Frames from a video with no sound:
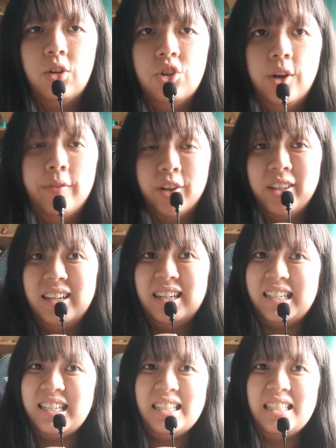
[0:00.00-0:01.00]
I should have
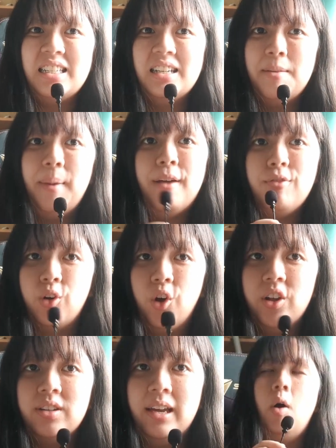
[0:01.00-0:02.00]
gotten least, but I forgot.